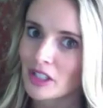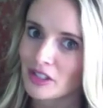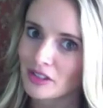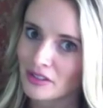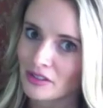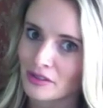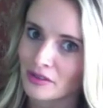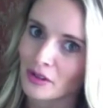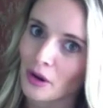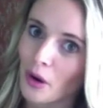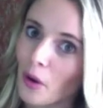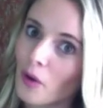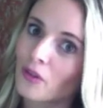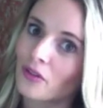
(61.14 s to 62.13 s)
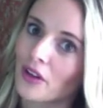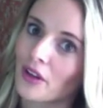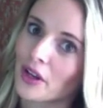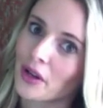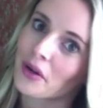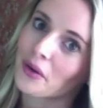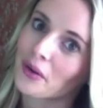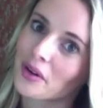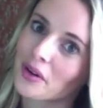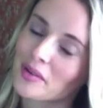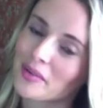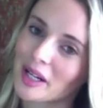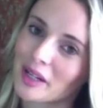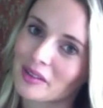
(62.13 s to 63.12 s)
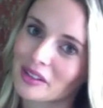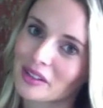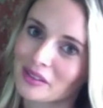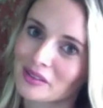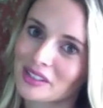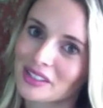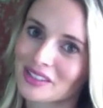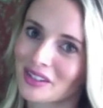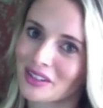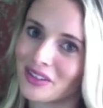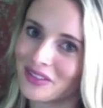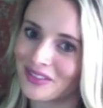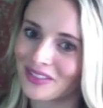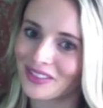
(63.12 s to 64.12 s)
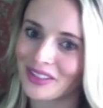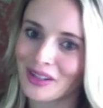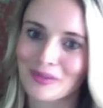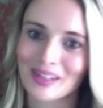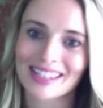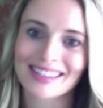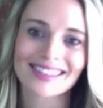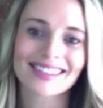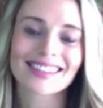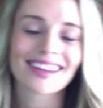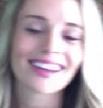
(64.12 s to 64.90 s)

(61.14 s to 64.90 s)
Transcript: to do a whole video about the uses of lemons.